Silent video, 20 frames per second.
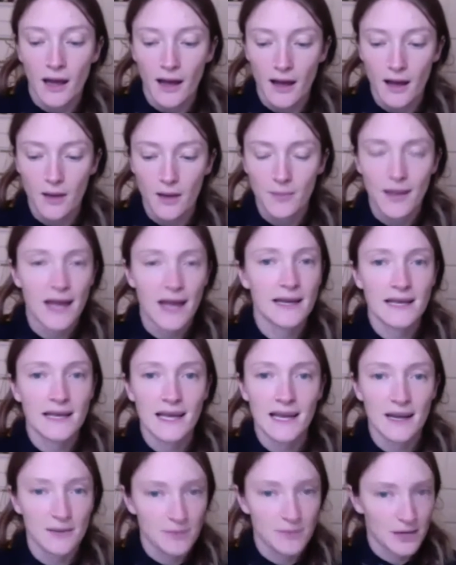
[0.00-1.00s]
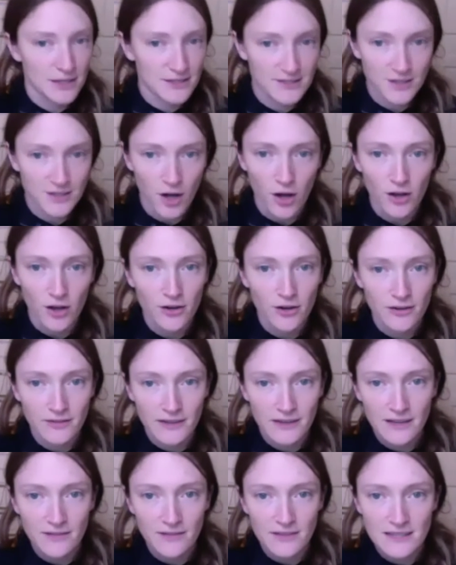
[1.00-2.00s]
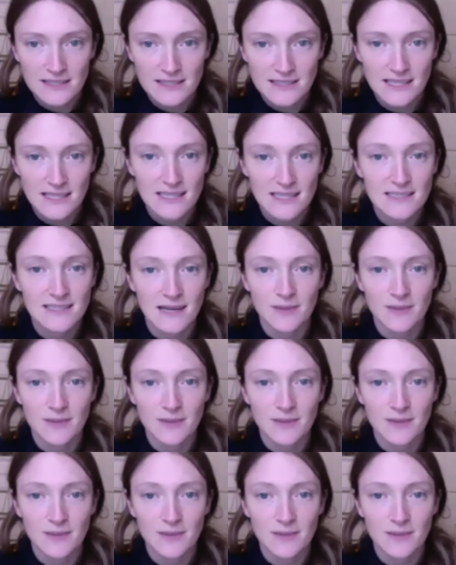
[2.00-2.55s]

Um, and again, I'm not a scholar of any of these things.